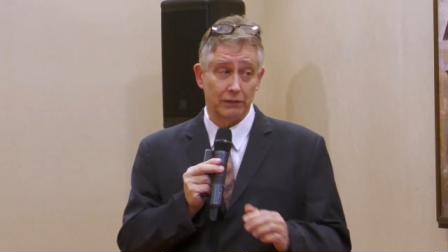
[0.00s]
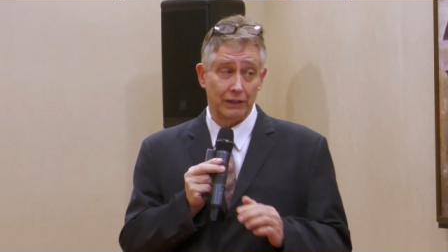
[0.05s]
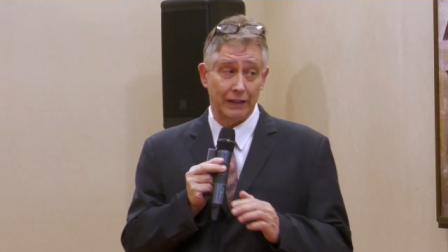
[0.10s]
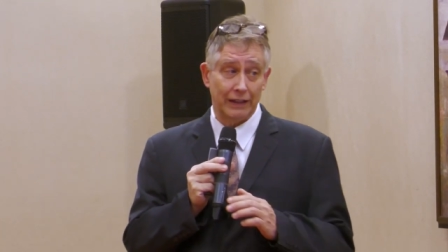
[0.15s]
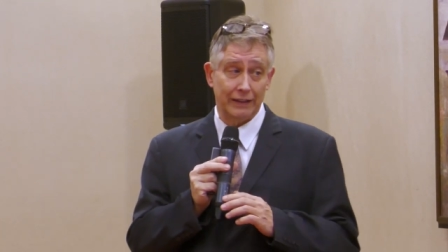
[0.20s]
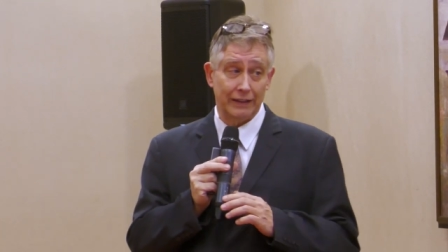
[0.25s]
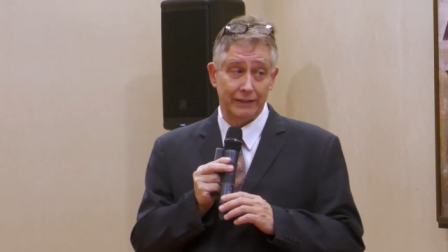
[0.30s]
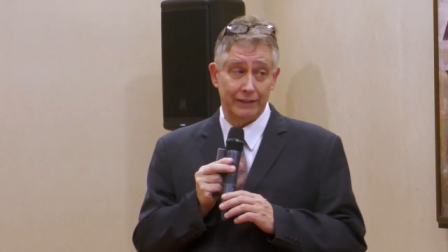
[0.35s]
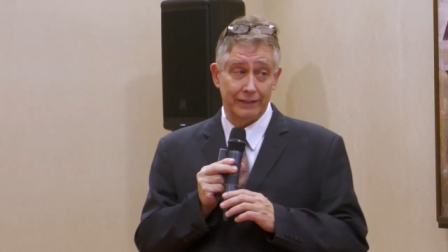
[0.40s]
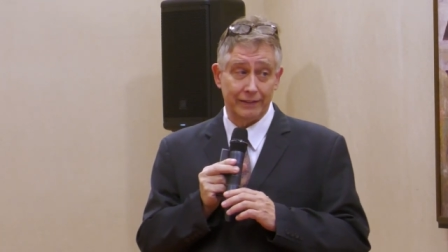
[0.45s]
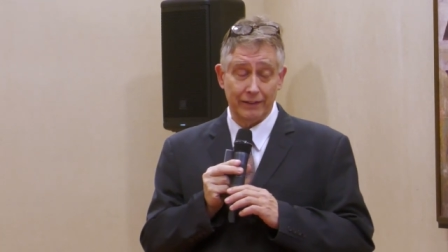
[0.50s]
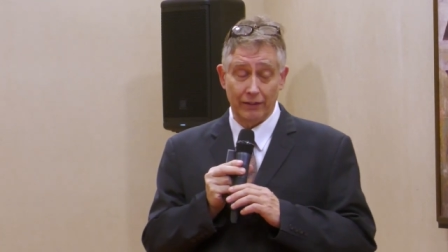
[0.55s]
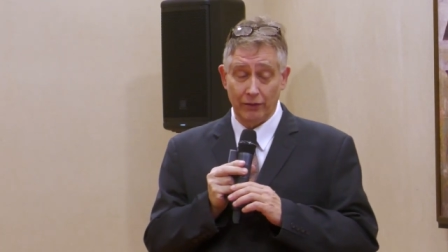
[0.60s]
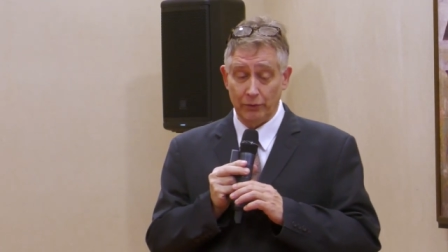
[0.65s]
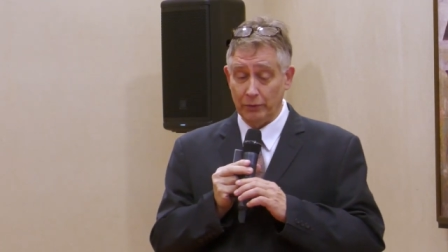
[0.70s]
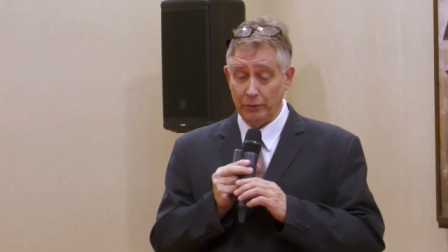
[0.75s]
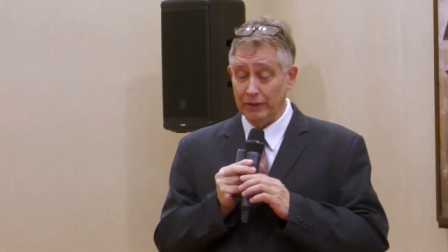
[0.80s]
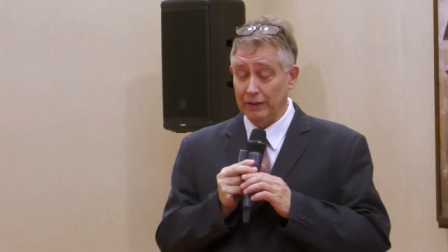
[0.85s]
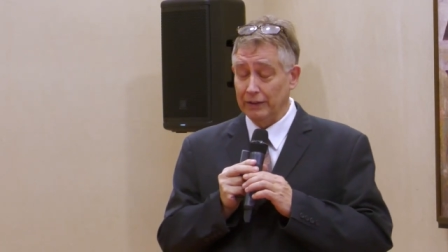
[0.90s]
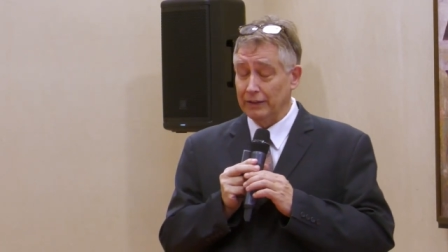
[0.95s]
And
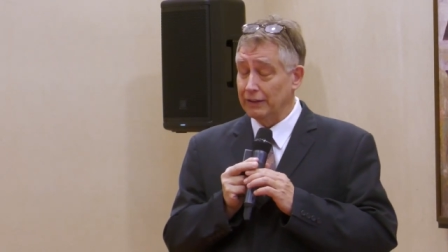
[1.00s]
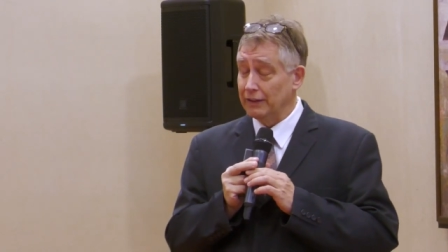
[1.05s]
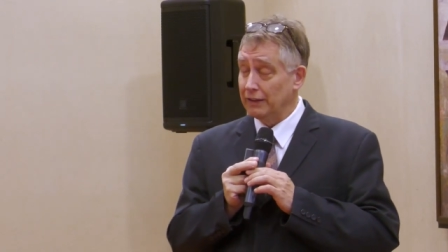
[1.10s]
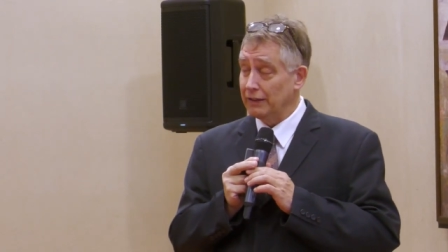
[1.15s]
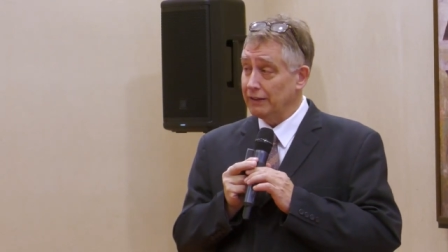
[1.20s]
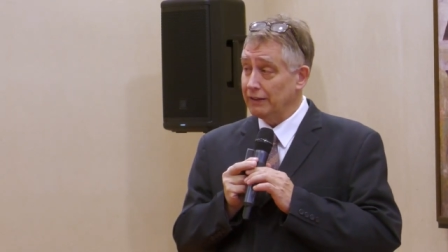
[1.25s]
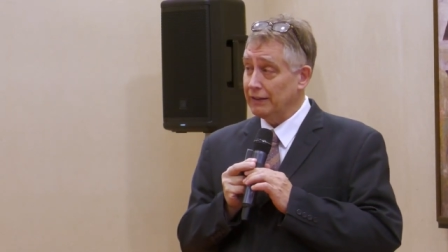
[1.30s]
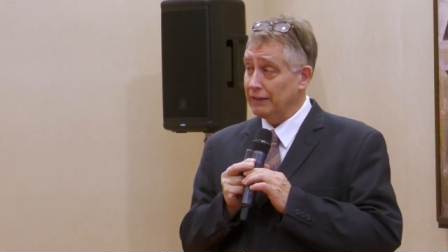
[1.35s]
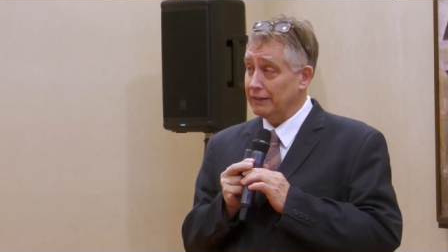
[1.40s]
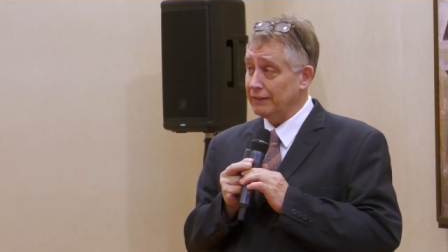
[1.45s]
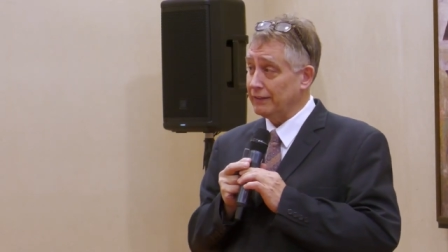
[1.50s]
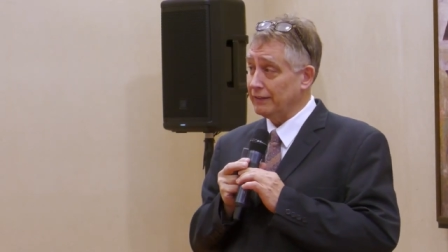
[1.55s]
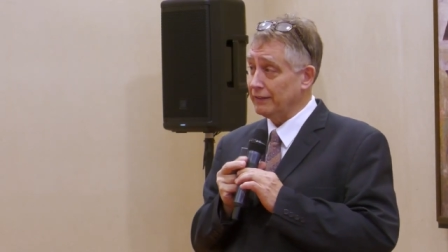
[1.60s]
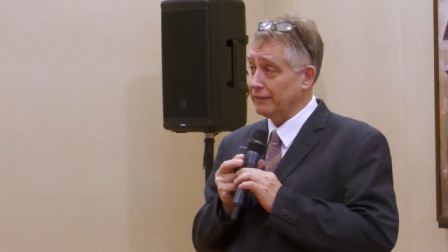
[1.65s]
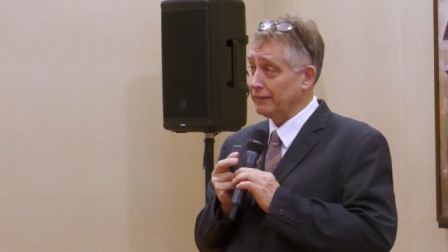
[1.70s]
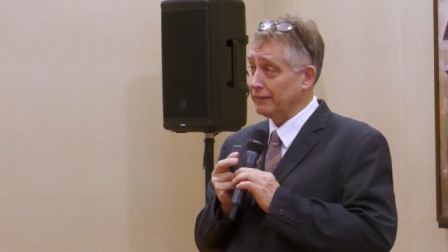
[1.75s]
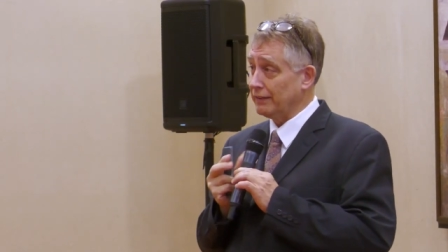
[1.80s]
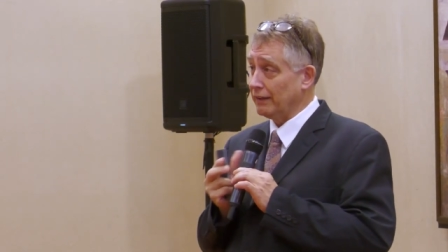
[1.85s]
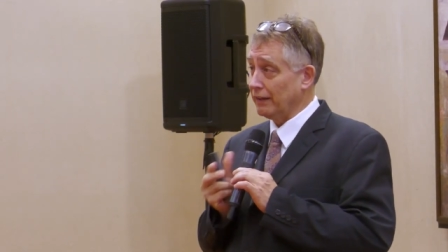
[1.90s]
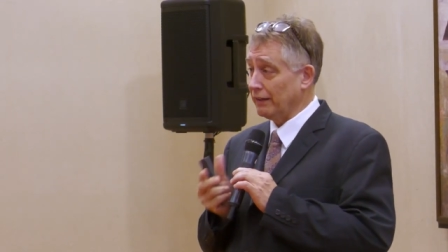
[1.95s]
so this
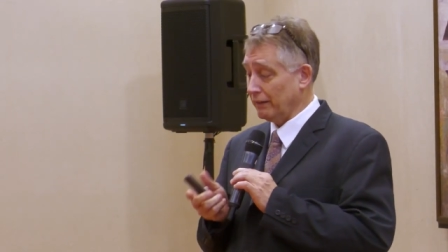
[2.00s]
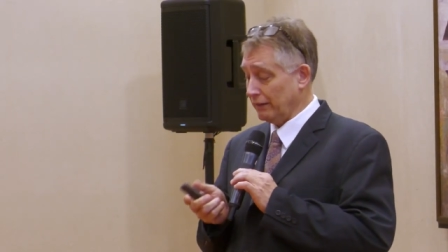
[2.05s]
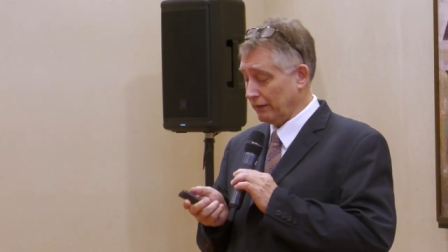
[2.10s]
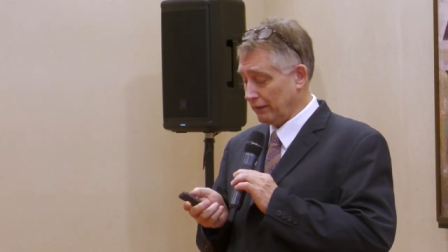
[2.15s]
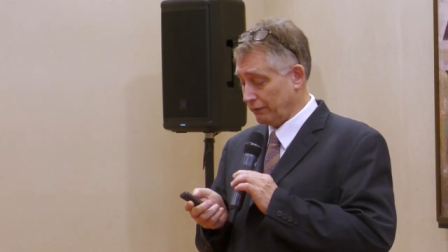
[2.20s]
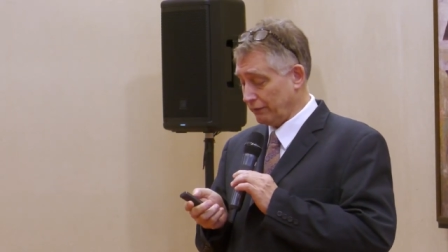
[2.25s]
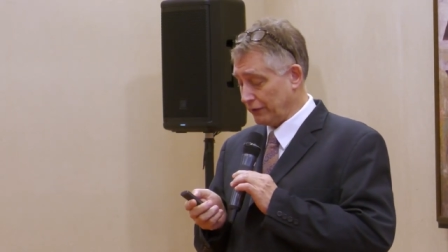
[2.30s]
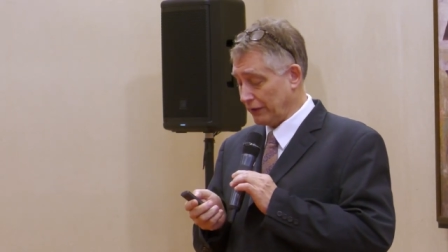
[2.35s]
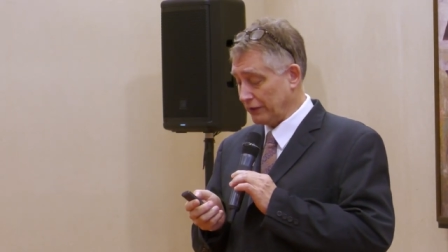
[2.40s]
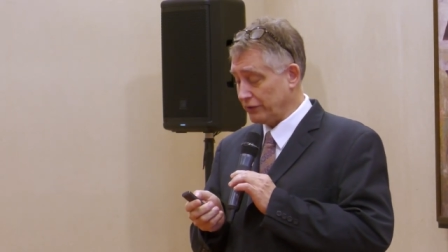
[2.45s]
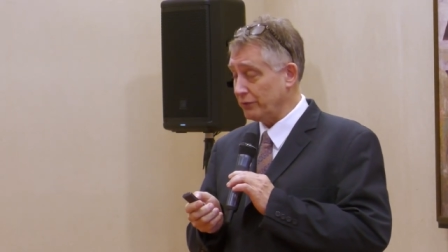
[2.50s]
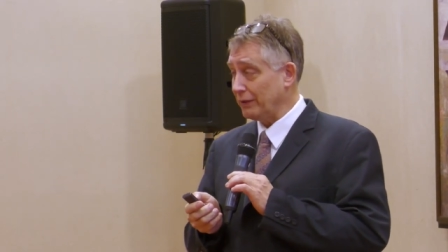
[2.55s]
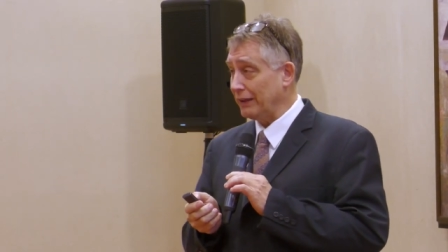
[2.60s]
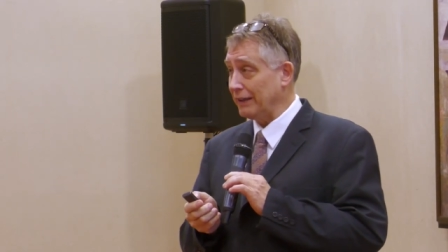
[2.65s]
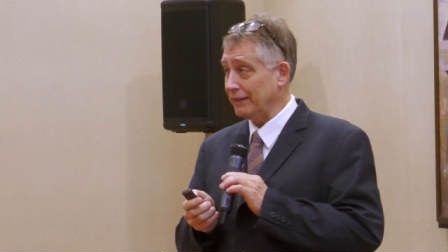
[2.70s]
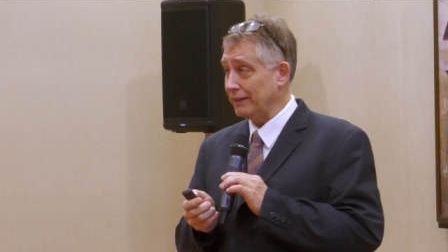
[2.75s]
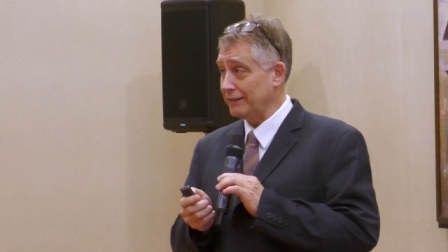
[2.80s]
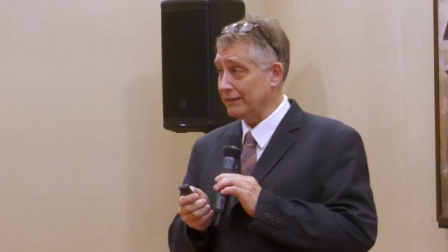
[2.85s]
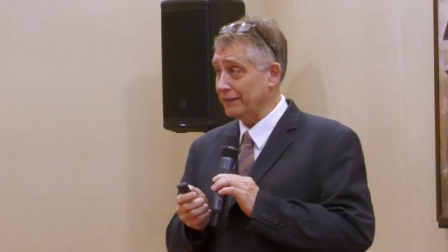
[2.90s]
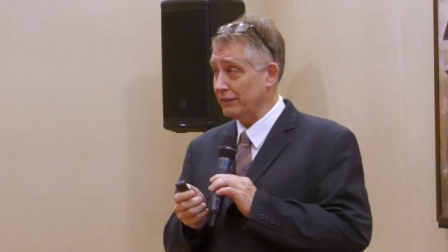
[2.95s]
is a, a
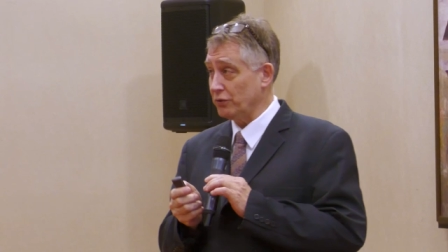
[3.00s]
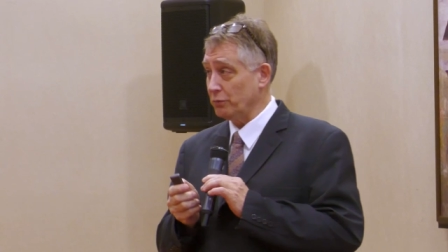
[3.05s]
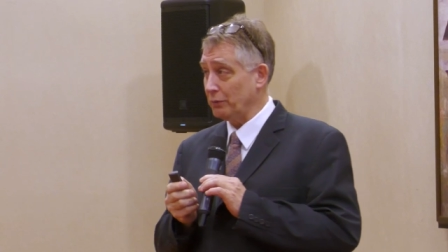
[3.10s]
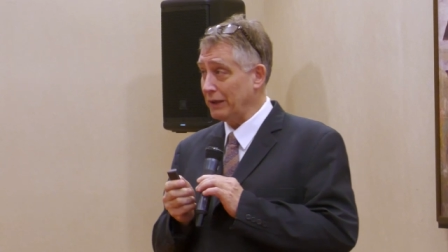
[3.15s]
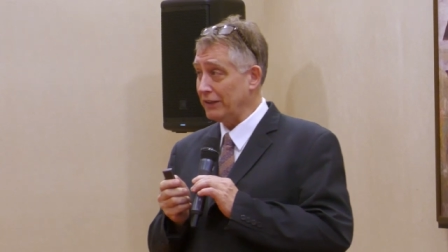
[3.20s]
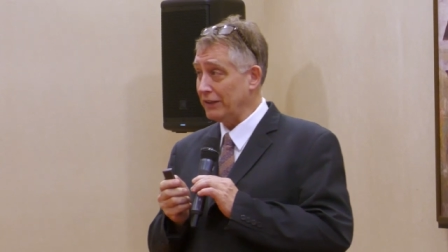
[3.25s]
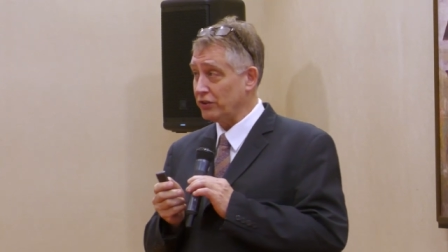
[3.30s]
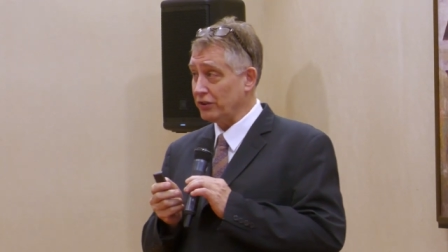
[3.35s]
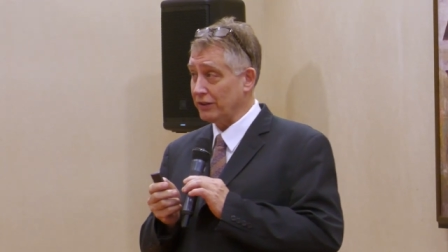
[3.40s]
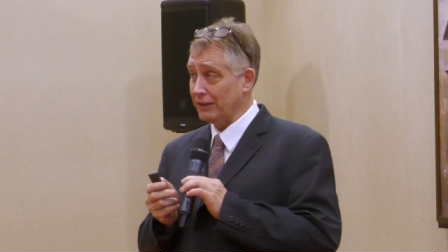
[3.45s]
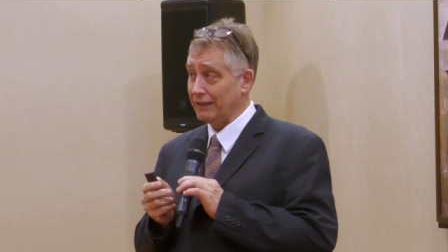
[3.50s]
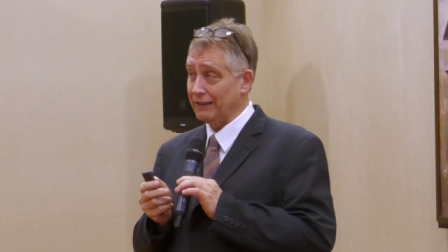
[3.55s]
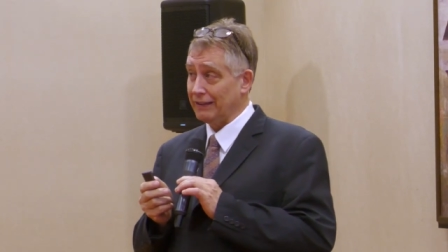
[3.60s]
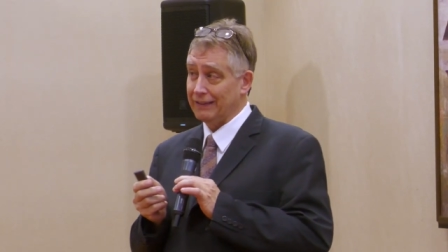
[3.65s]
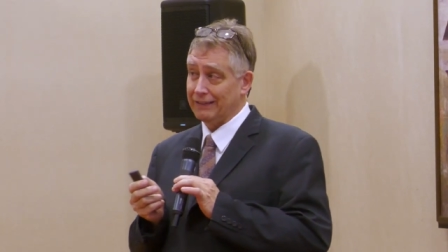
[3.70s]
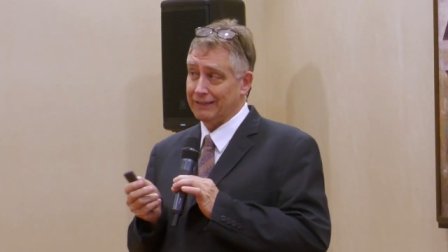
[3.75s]
frustrating situation.